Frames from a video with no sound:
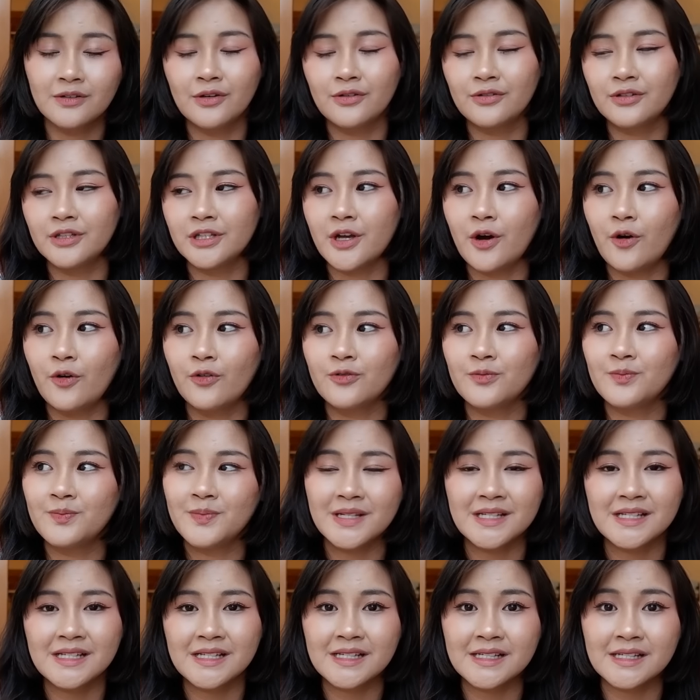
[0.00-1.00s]
locally owned
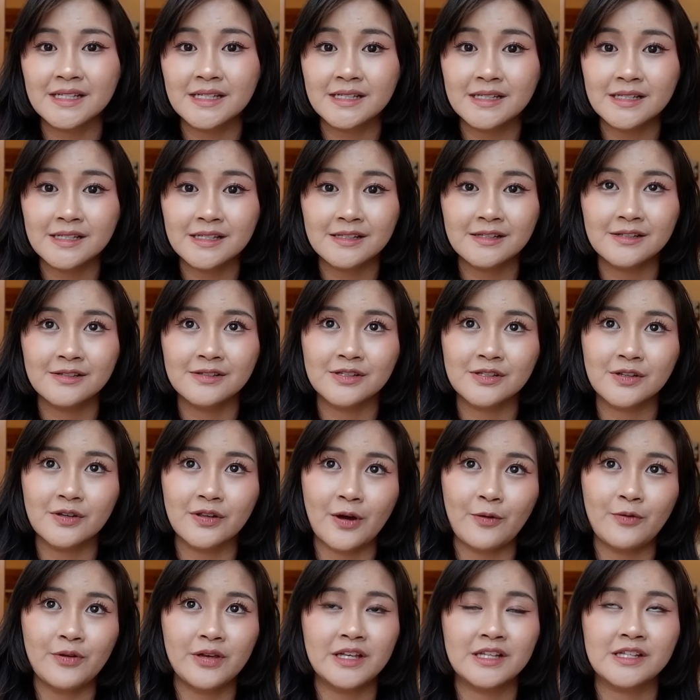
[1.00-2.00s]
businesses, to, so
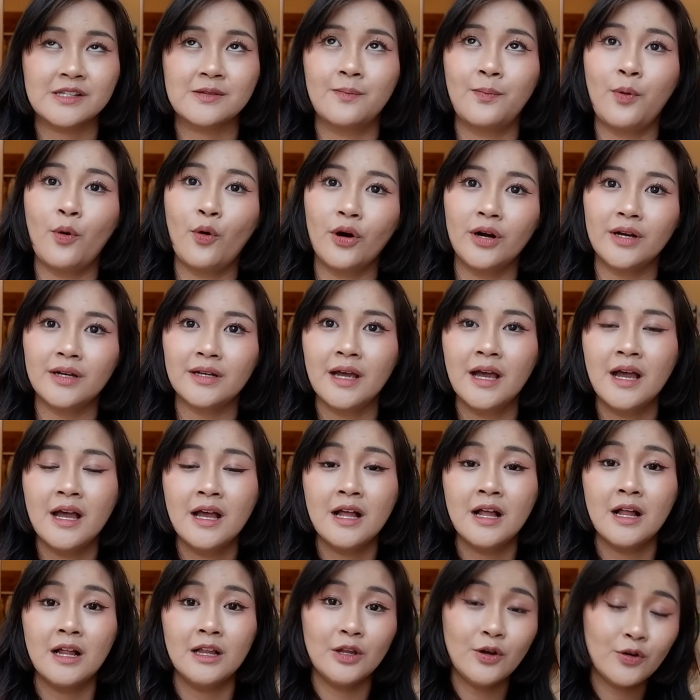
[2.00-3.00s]
that we can support
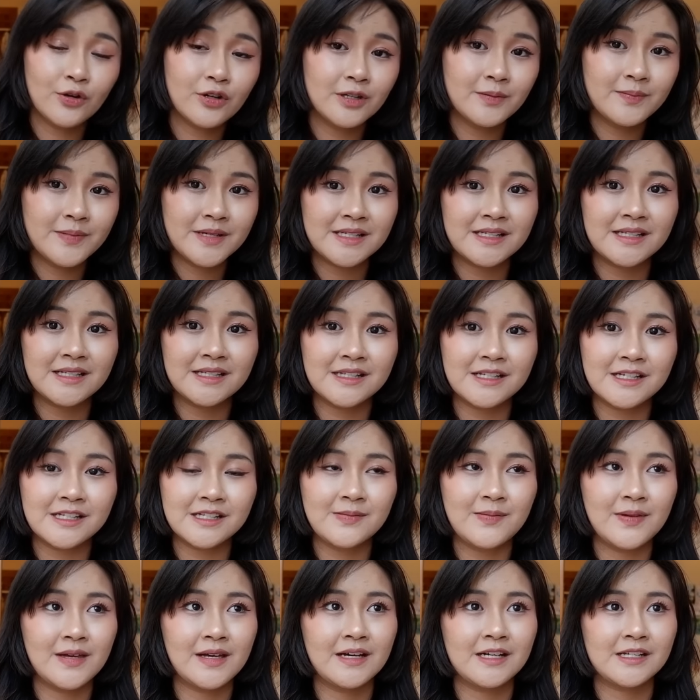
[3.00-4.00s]
local
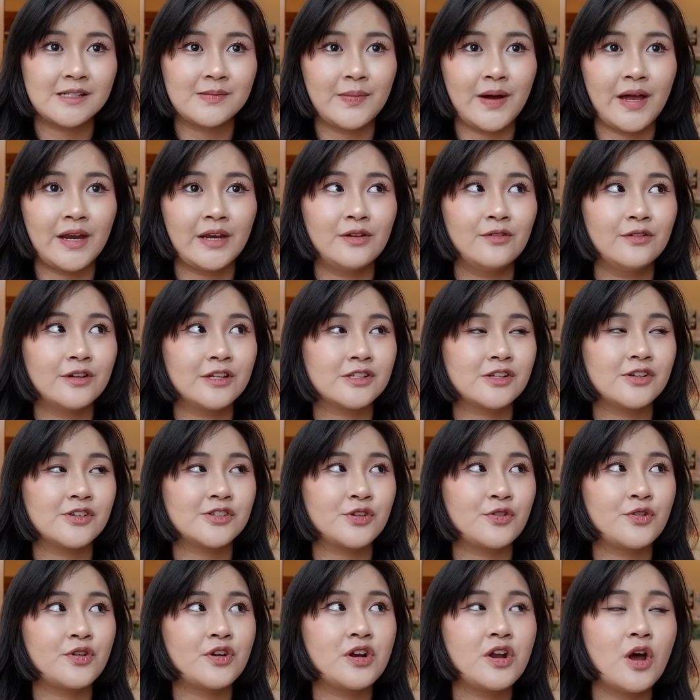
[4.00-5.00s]
businesses because Bandung is
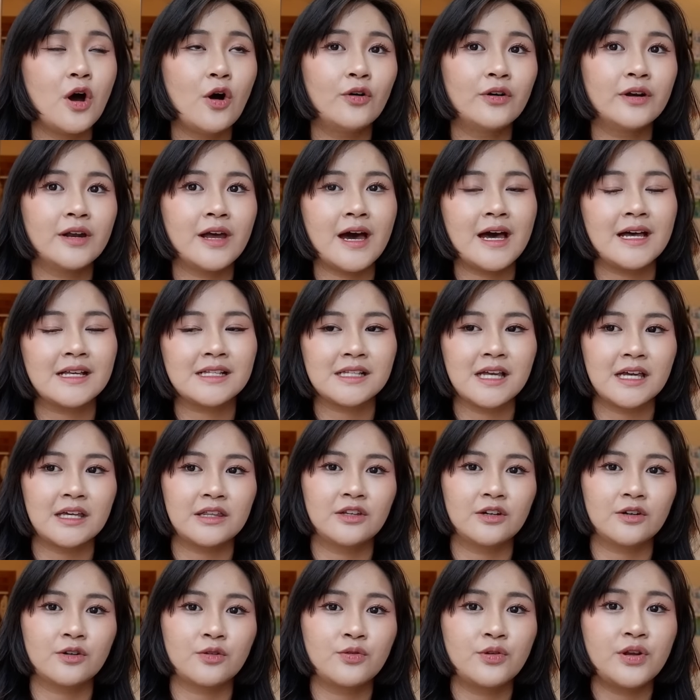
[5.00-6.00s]
also known as
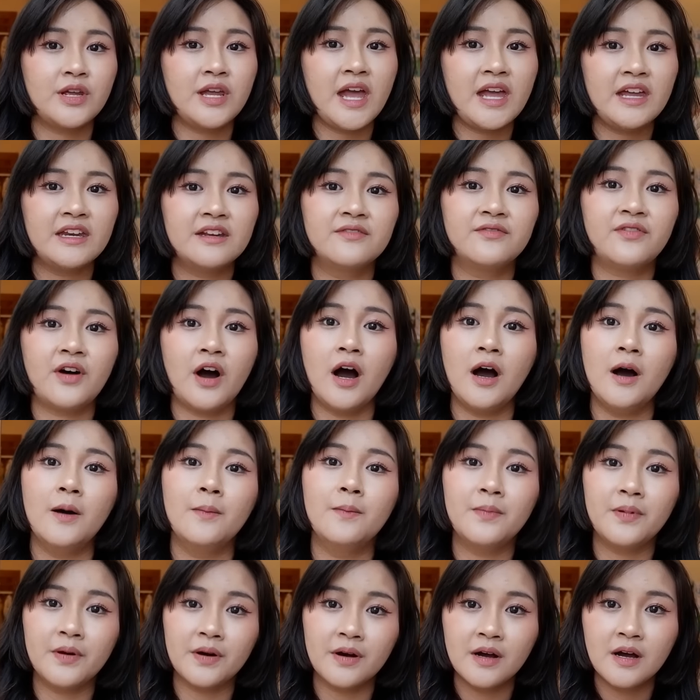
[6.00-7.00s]
like the creative
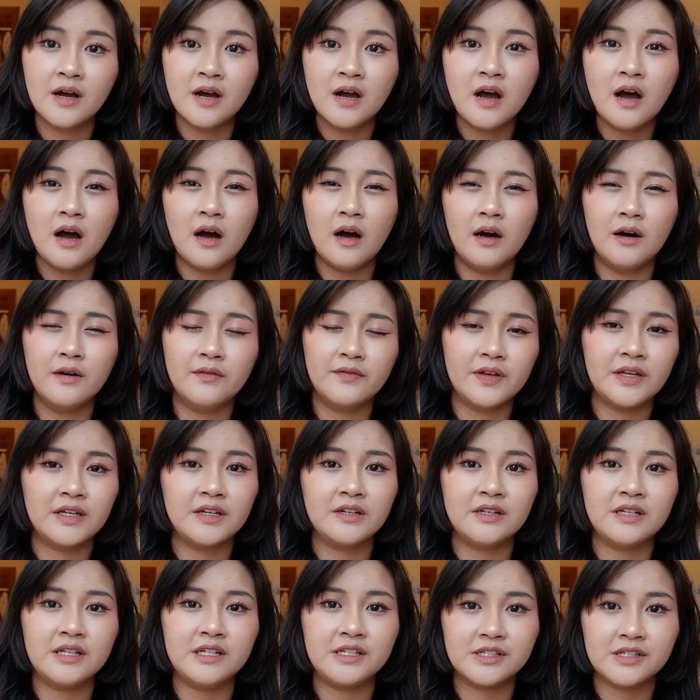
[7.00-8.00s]
hub of
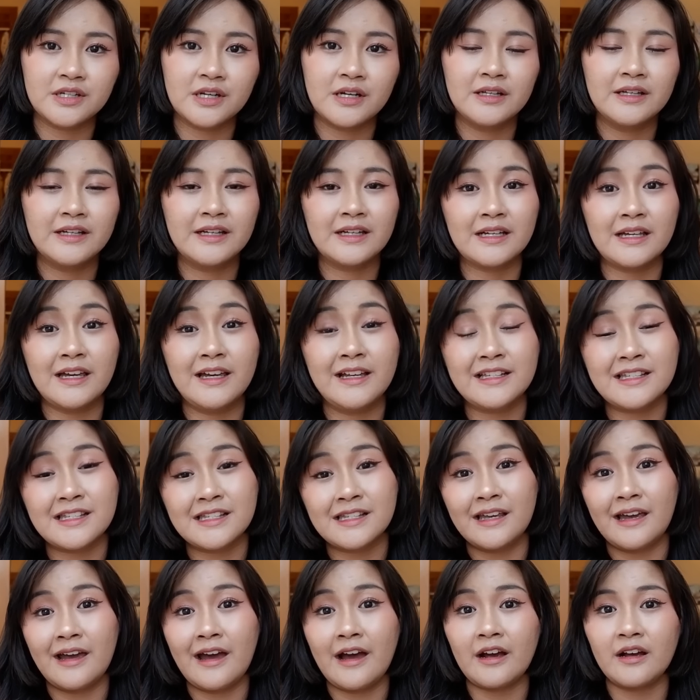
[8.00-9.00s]
Indonesia. It,
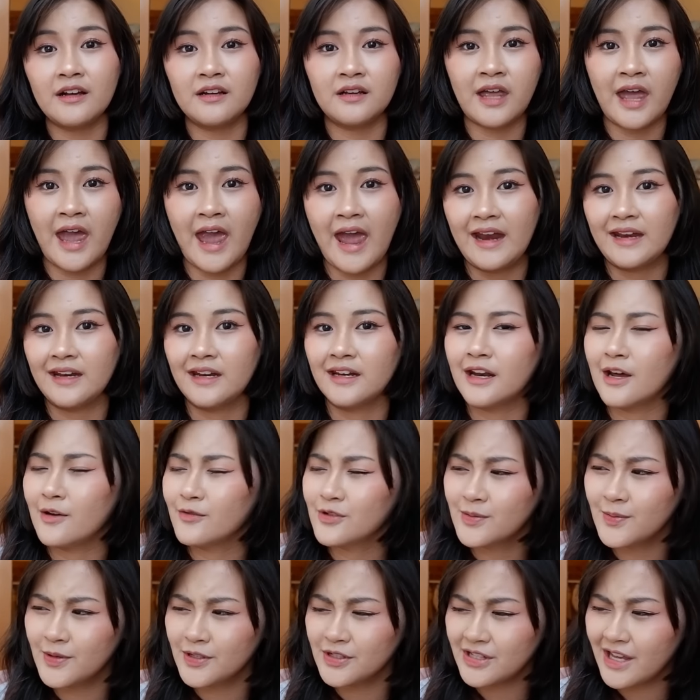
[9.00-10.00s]
it's canon. I
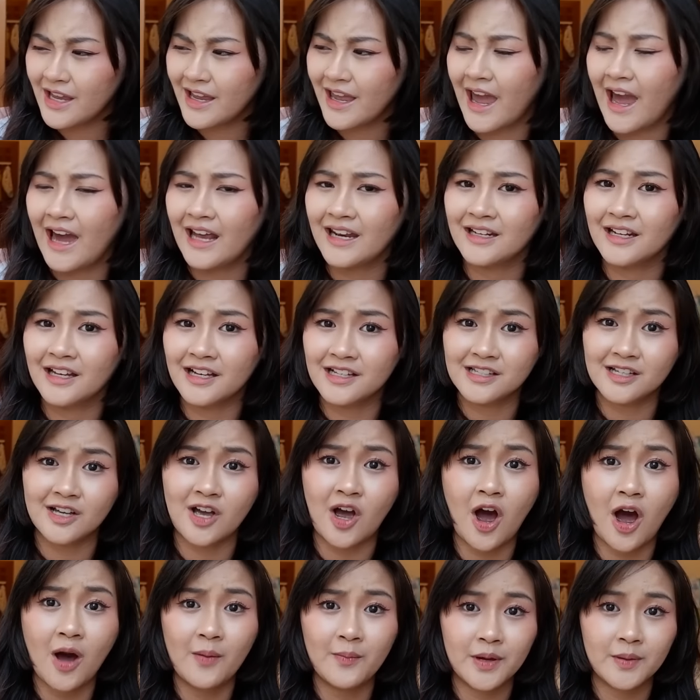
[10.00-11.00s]
was about to say canon like the
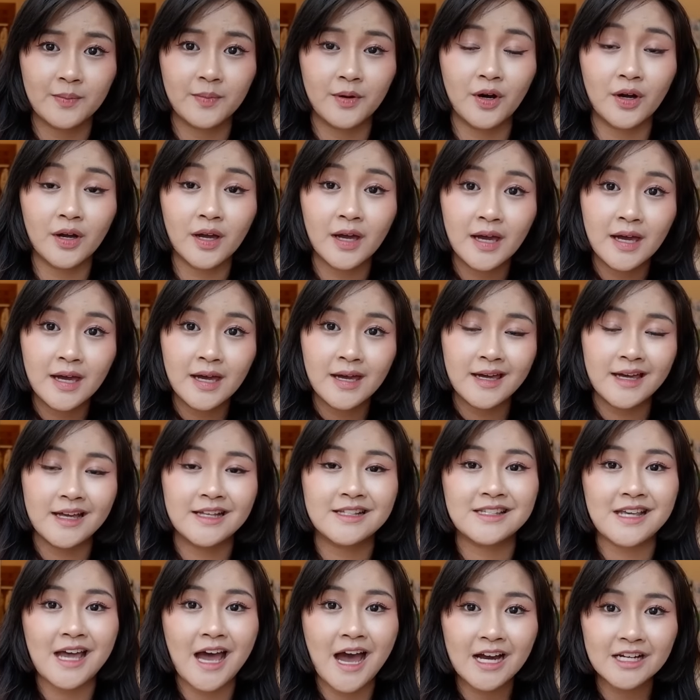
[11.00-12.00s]
comic book.
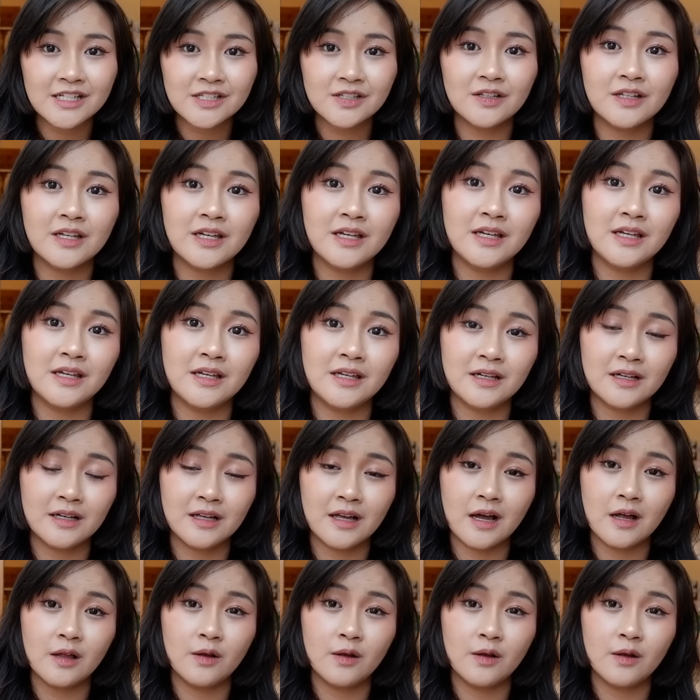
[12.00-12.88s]
It's actually